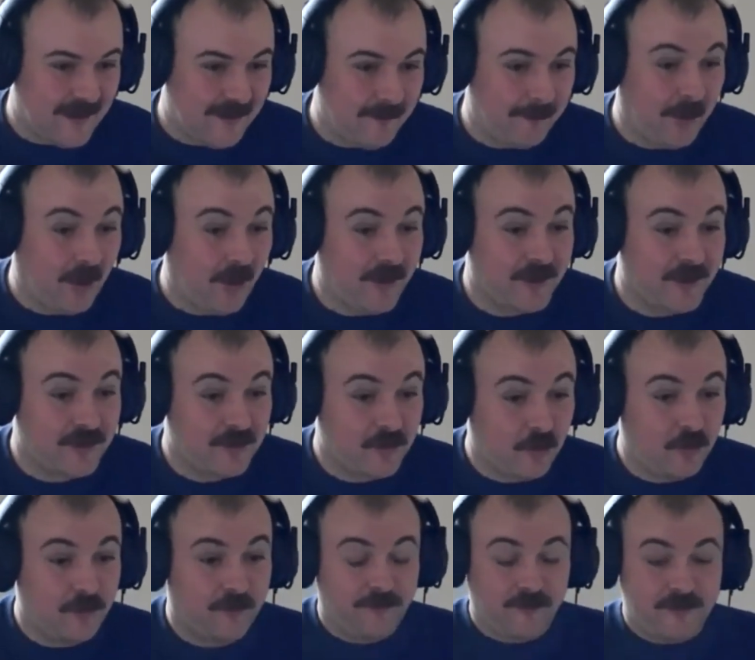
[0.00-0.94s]
And behind
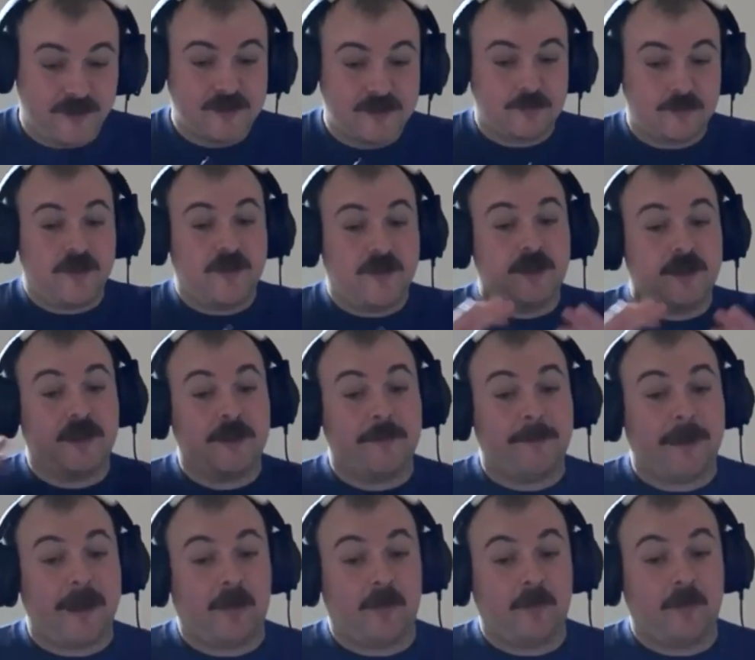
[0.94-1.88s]
all of this, we think
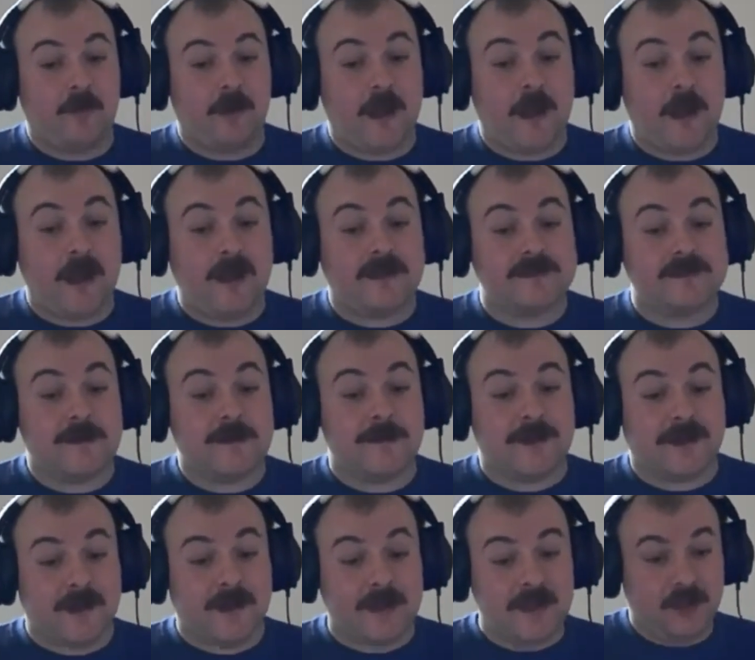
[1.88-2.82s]
about
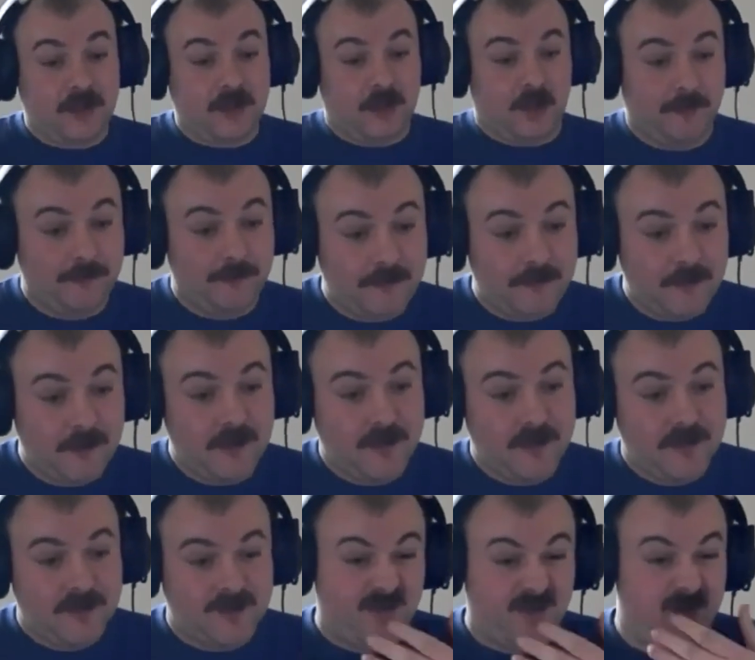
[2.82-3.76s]
academic income.
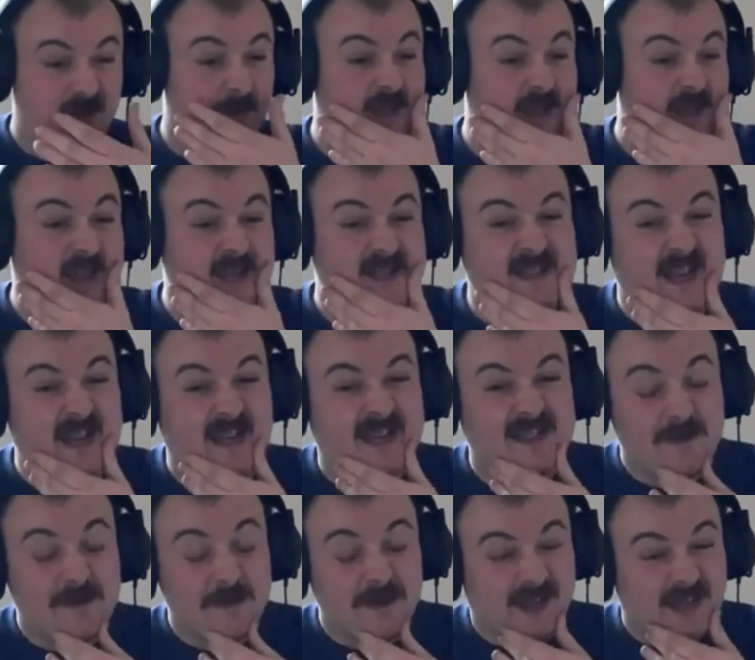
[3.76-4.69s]
So UEA's
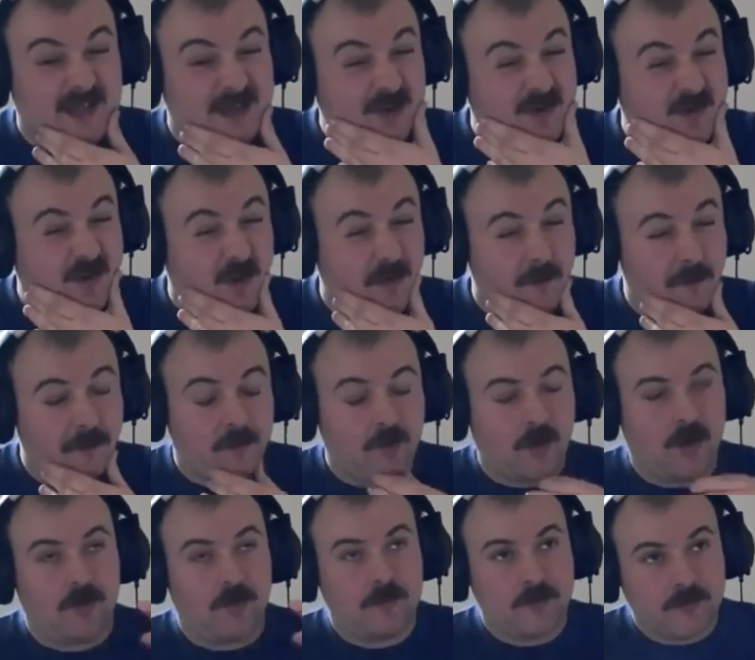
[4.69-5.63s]
academic income,
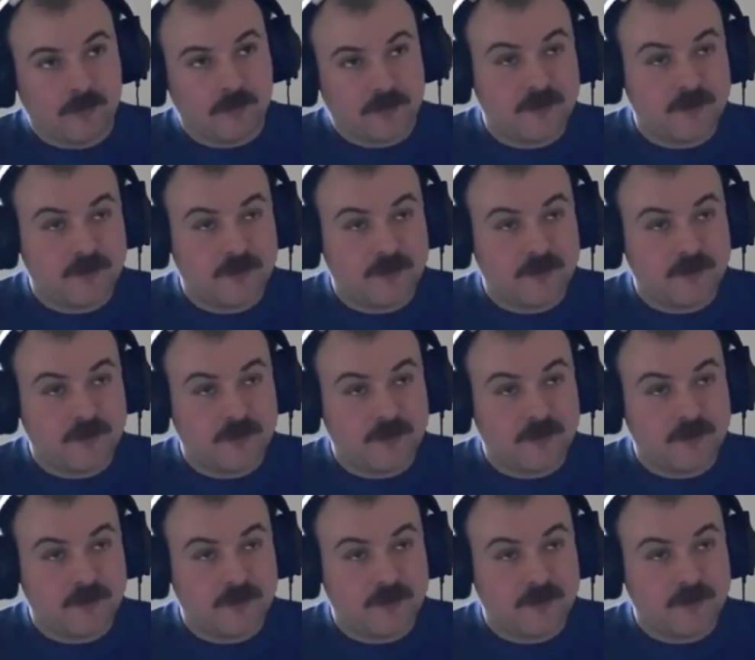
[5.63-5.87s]
well,